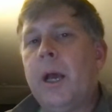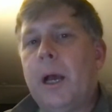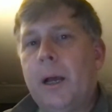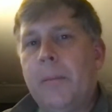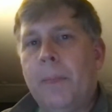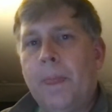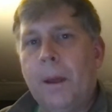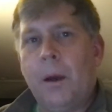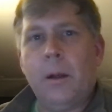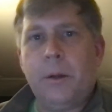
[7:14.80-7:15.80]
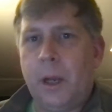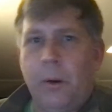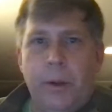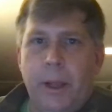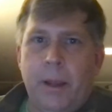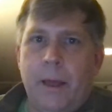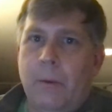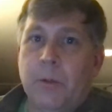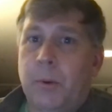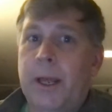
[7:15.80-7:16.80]
And
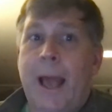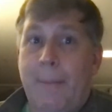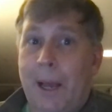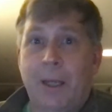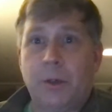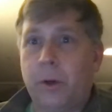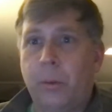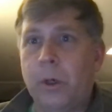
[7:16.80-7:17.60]
that was pretty haphazard.